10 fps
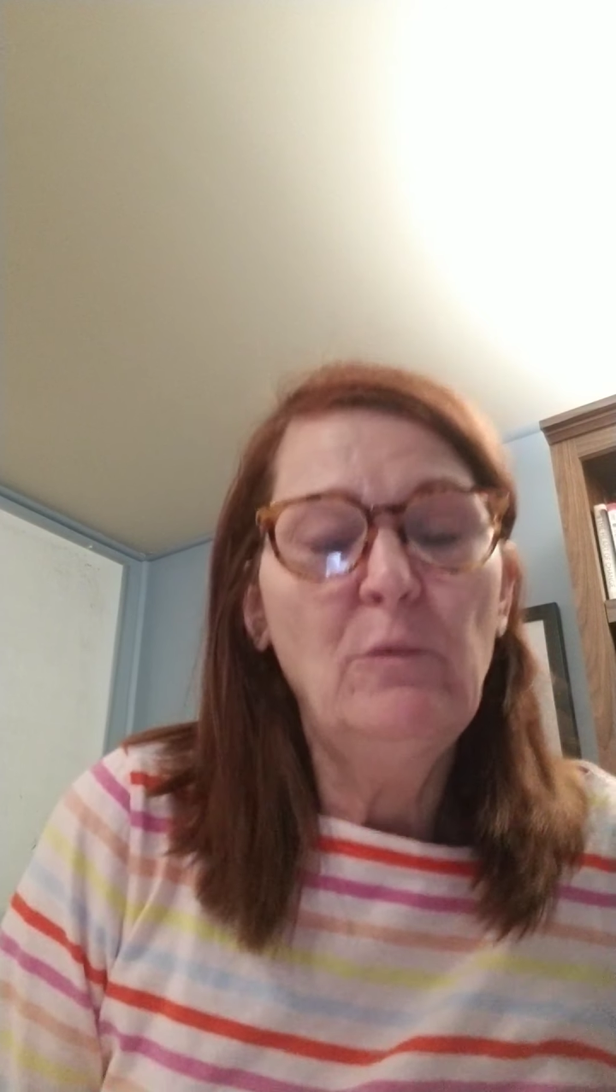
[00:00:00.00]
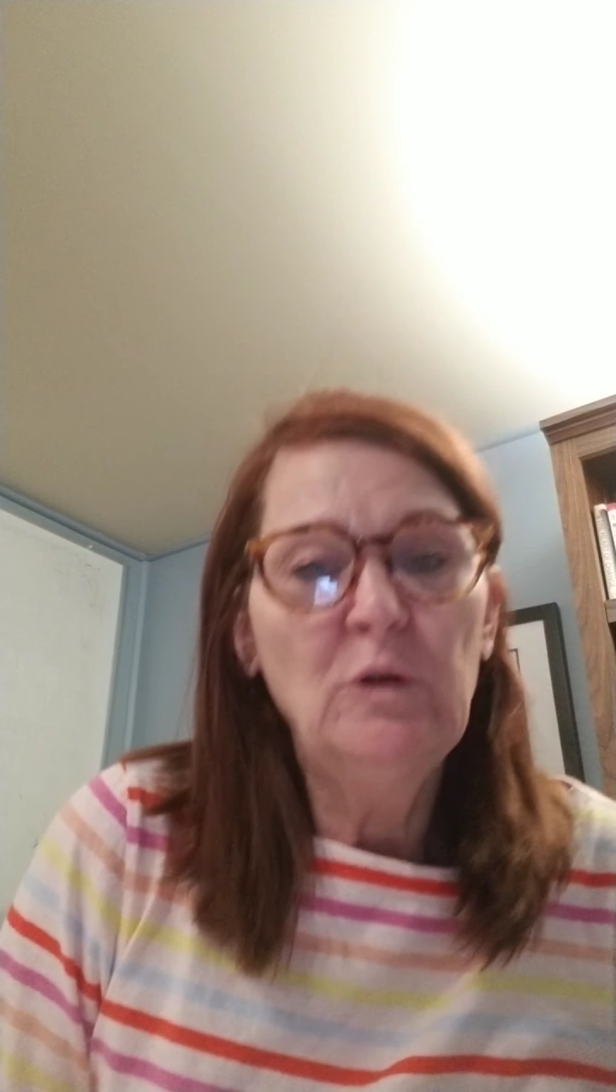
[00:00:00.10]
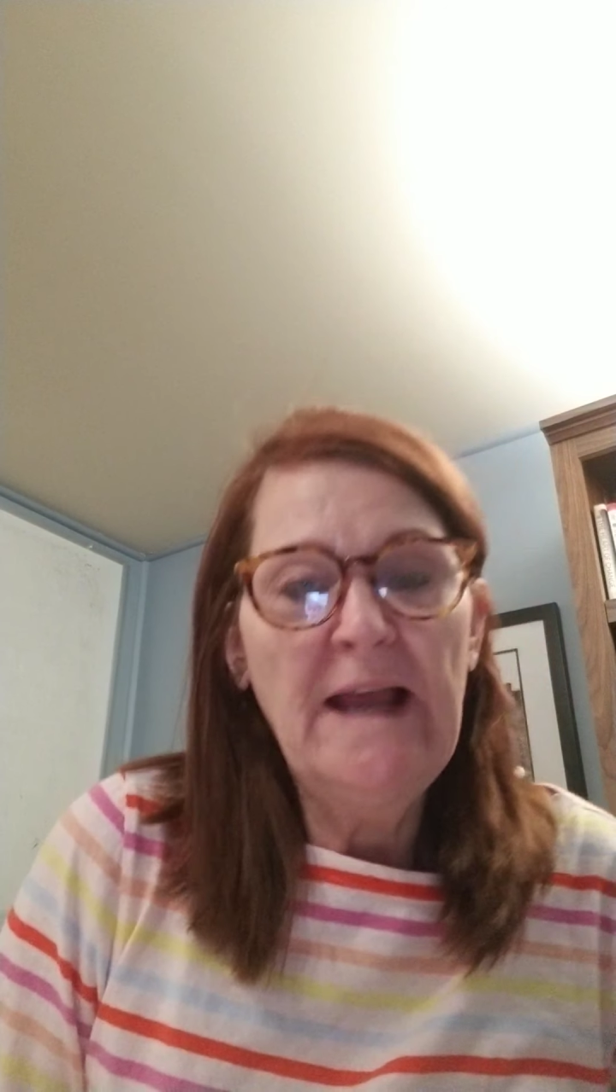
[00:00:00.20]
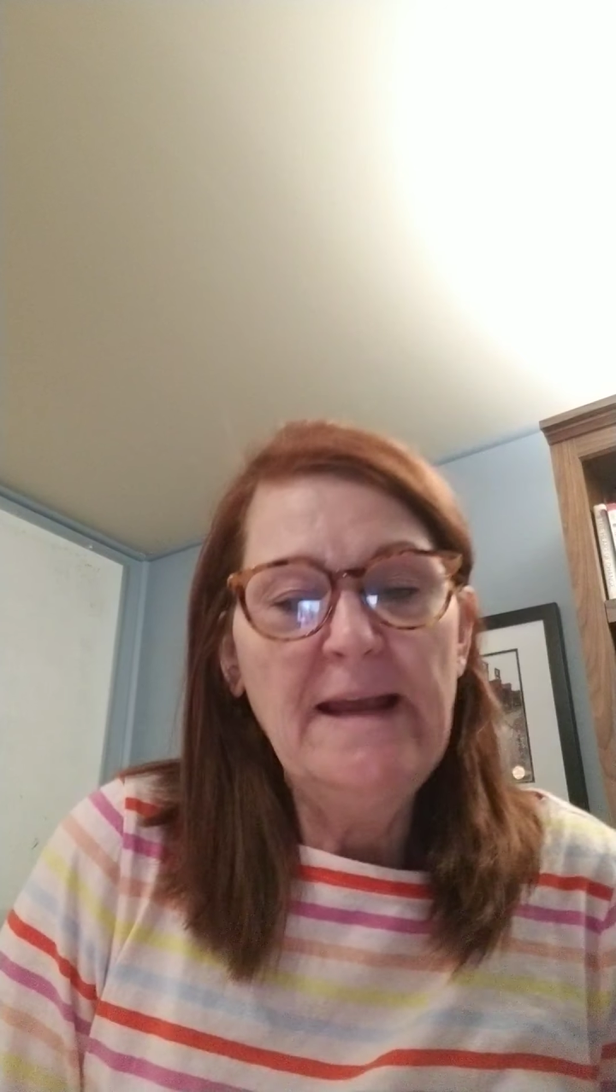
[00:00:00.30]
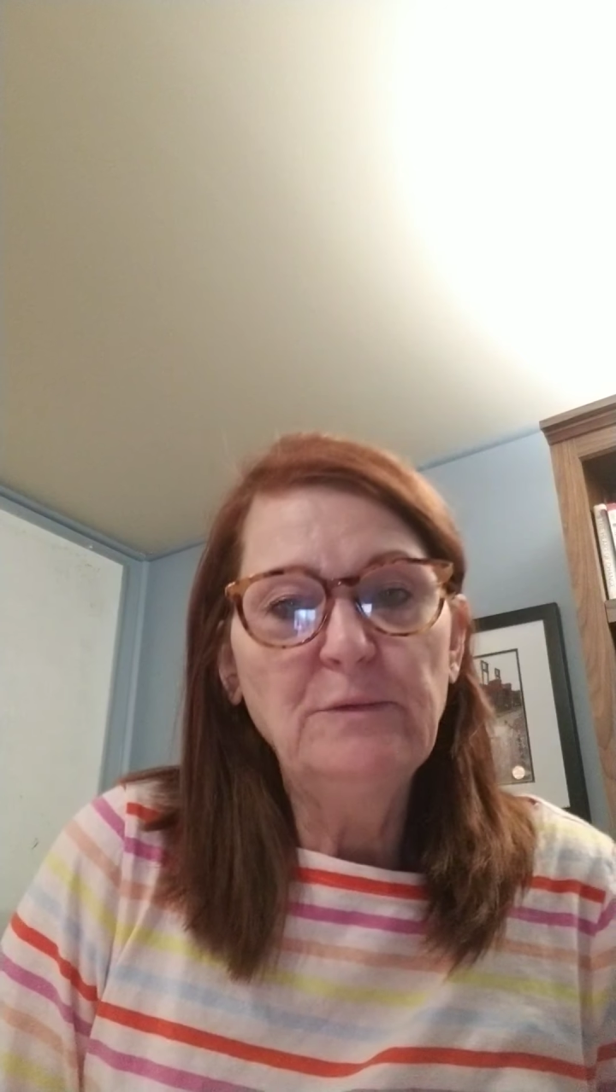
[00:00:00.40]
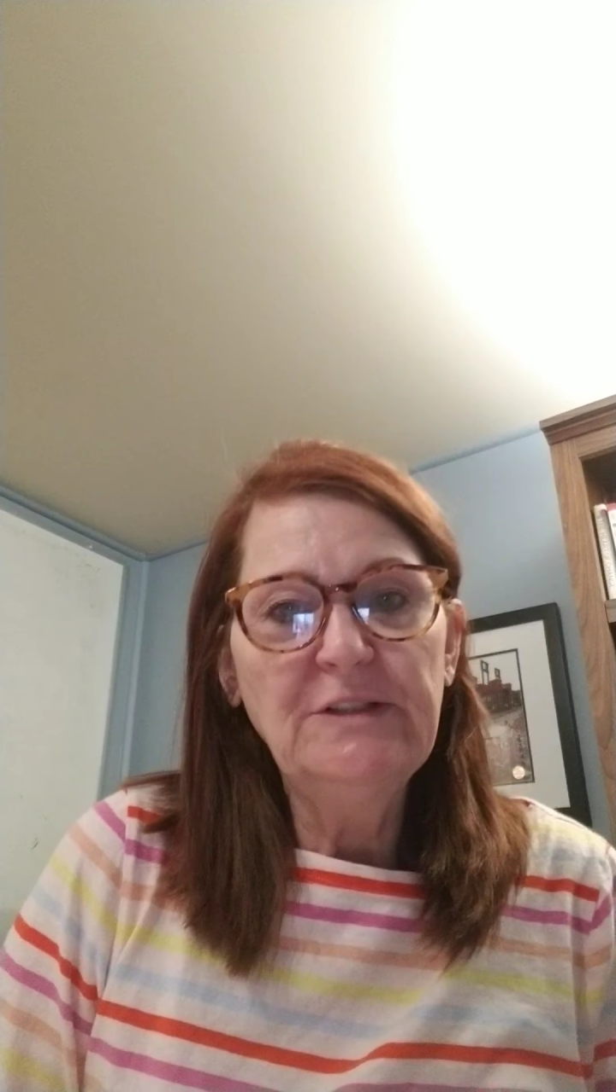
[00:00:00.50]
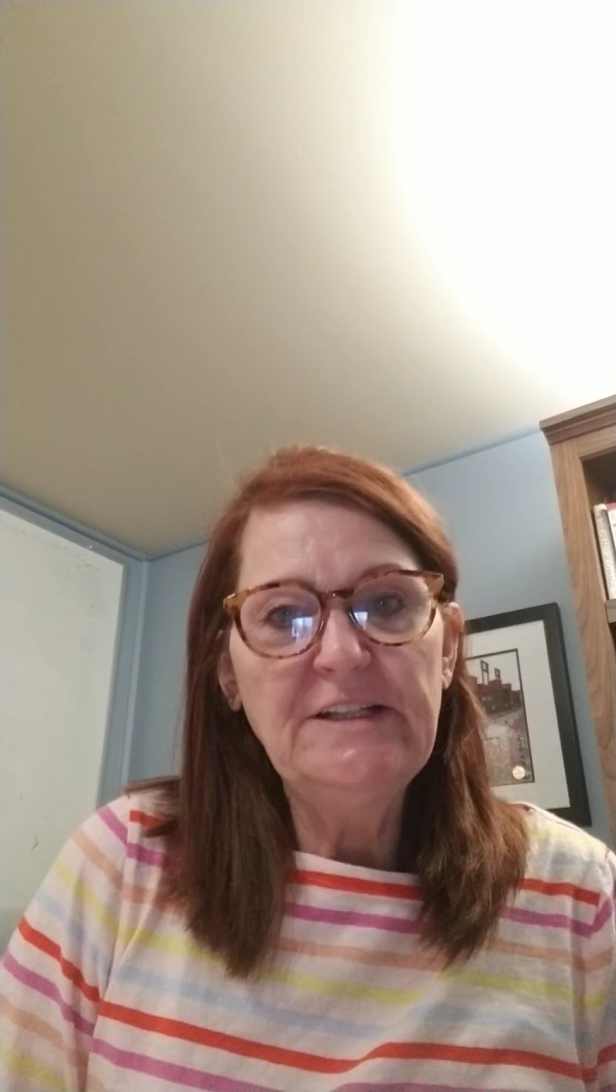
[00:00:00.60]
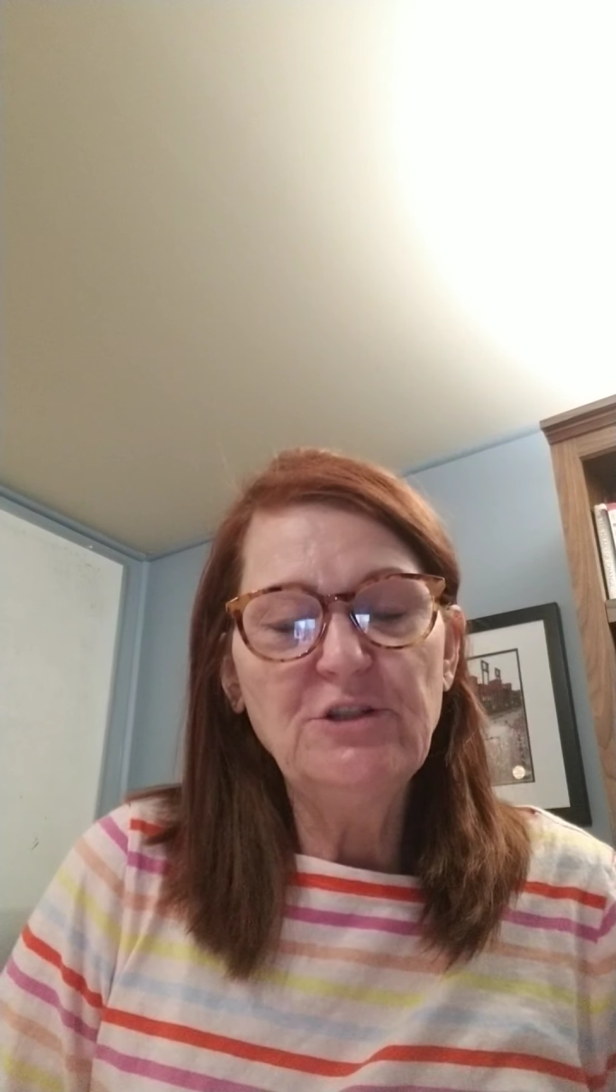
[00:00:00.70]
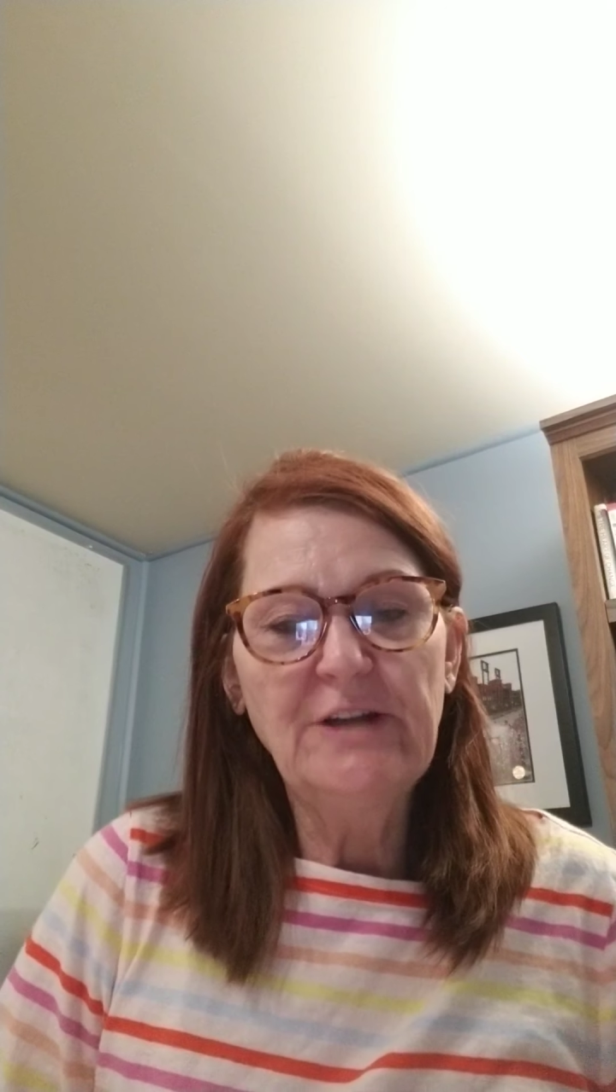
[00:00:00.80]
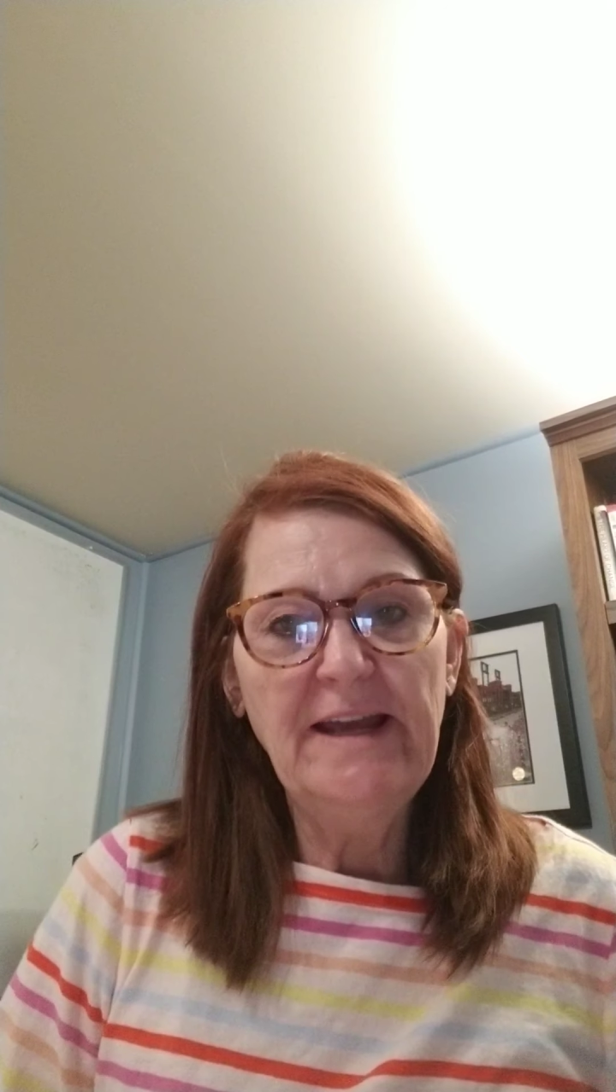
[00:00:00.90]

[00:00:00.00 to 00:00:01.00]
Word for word: were able to get your